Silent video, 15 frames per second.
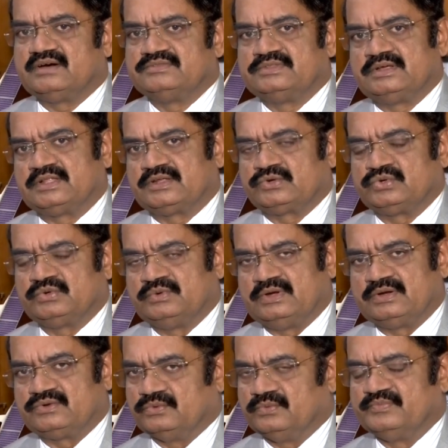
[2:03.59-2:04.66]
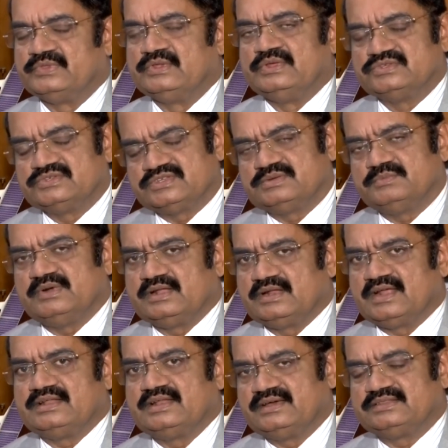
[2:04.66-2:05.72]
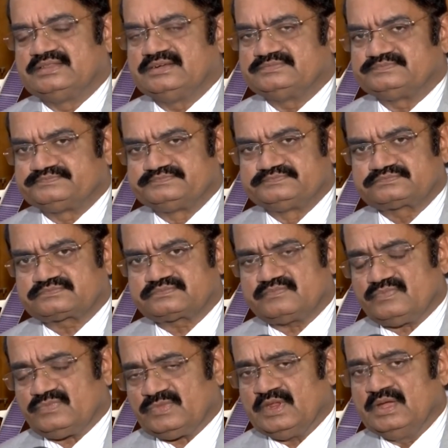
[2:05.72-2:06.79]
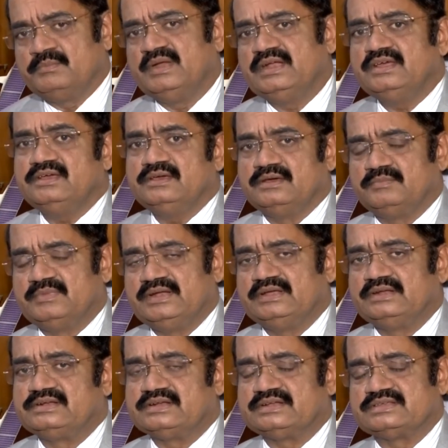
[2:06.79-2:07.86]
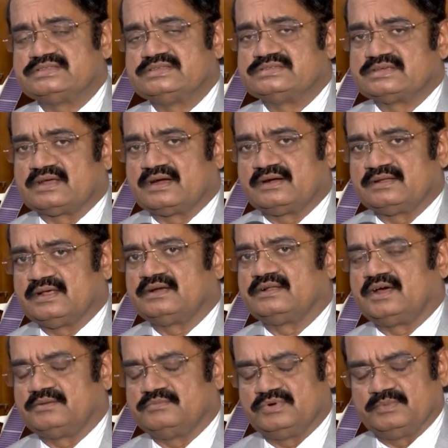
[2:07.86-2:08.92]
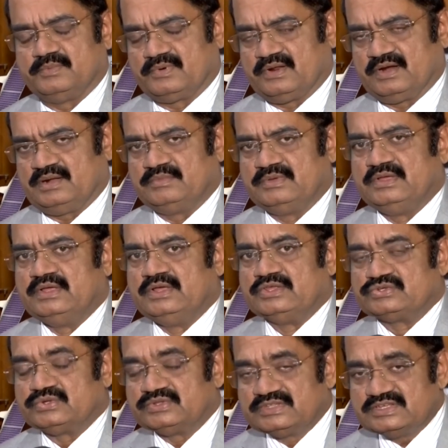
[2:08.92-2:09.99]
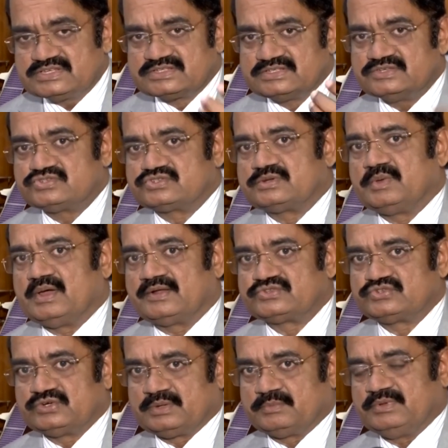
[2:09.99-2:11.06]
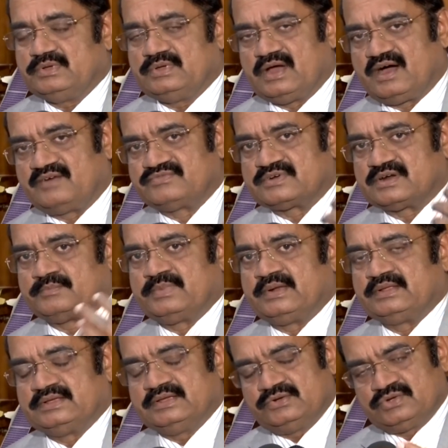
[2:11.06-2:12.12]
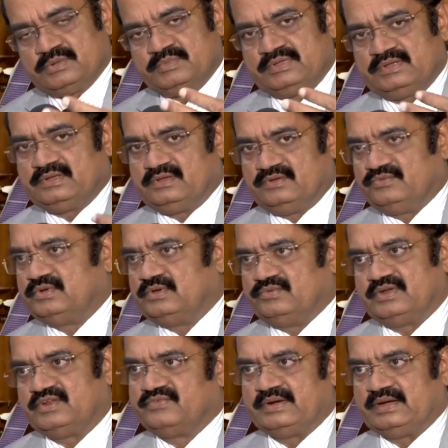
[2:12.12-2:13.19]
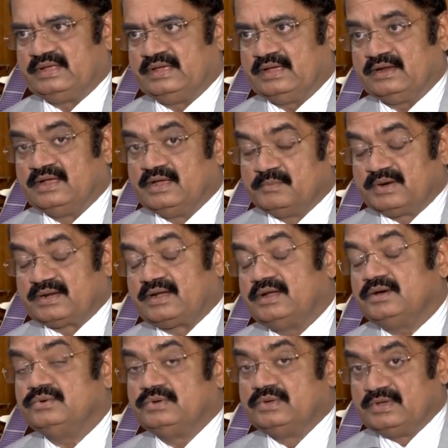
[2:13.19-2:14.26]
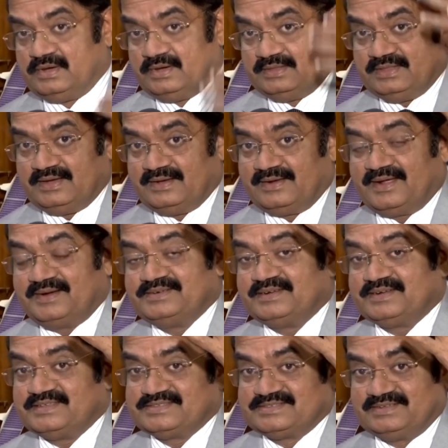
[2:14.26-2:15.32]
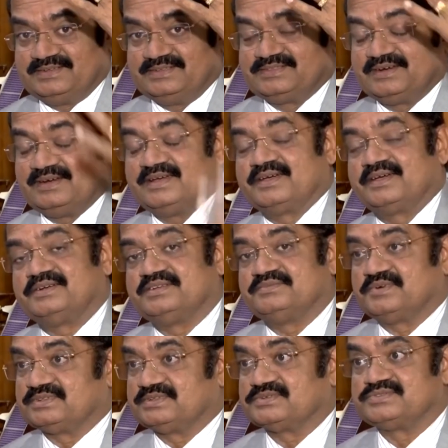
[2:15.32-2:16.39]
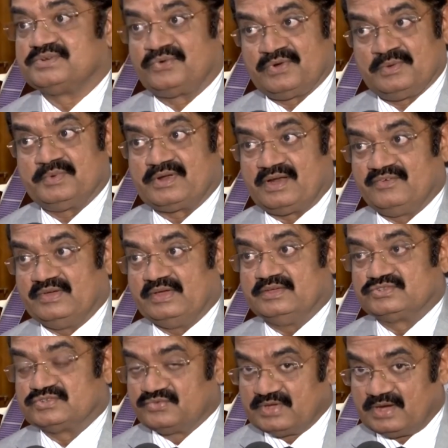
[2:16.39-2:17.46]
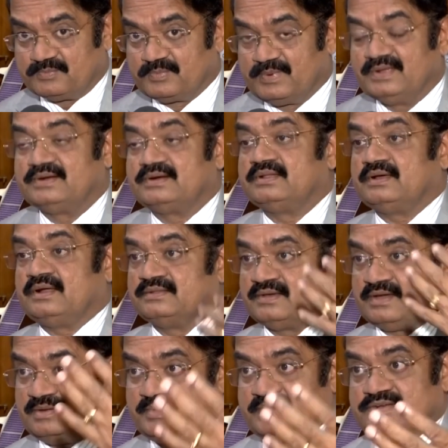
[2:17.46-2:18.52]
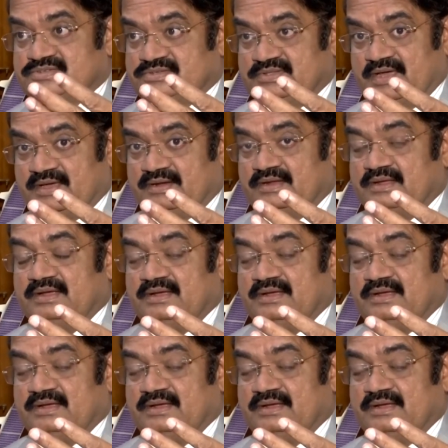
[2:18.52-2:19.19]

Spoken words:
of the other two will do. So similarly, like that. Many intricacies are there in the onboard program. So these things to be also to be after uplinking to be verified here. But now the lander is 384,000 kilometer away. So we uplinked all the commands there,